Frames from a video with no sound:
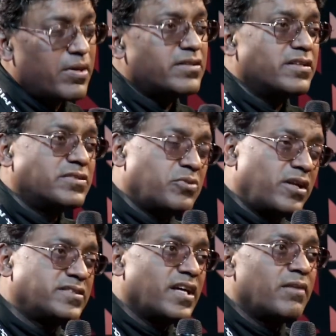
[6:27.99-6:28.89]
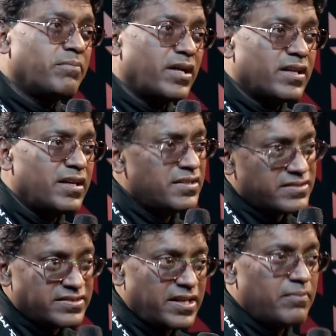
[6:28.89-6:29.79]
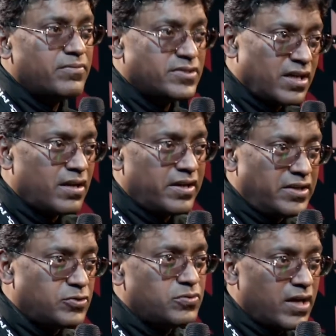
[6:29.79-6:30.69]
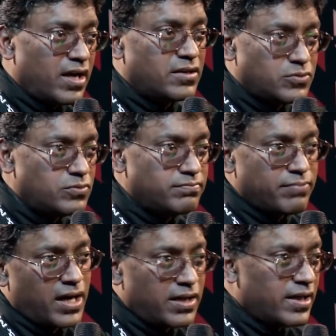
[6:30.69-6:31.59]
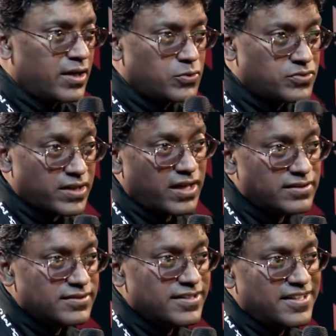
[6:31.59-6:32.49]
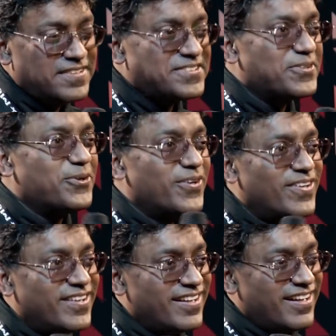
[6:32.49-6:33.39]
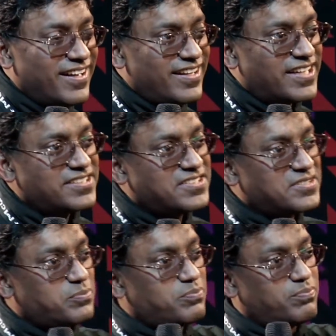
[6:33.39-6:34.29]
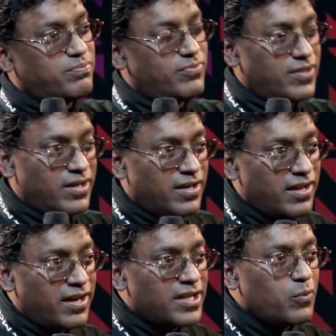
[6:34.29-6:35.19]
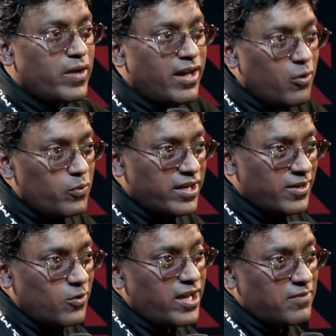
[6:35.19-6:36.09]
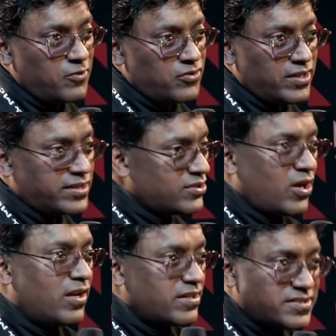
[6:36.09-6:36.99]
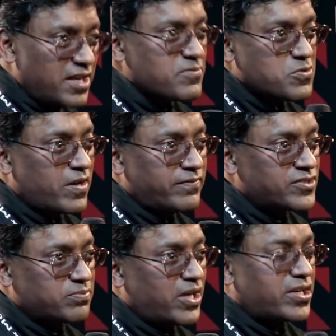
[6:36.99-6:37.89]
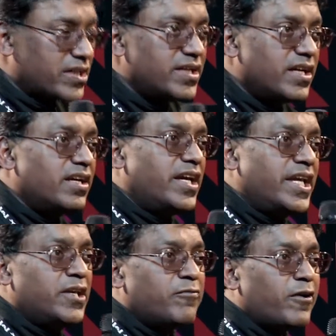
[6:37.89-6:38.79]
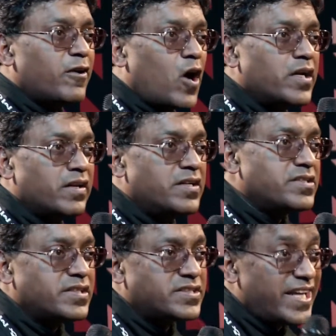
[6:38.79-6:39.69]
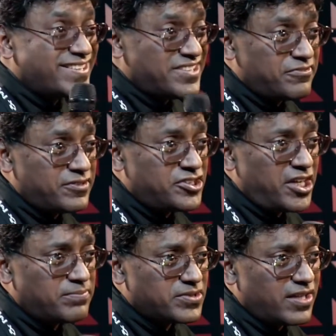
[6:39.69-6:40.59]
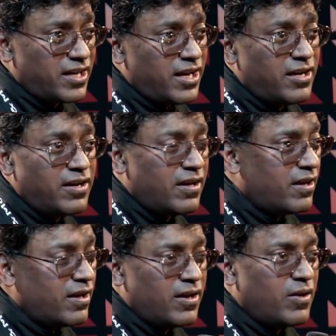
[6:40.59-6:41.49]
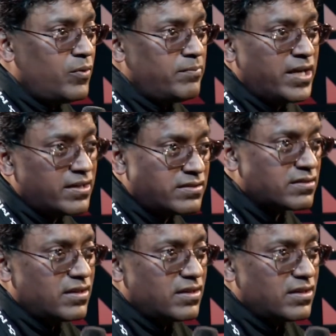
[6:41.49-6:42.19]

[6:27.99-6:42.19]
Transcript: But the Swarasthanam pathina, it's the same. Sa, re, tu, ga, tu, pa, da, tu, sa. So that is another way how we can look at music. It's all the same swarams, but in different continents it takes different shapes, and we make it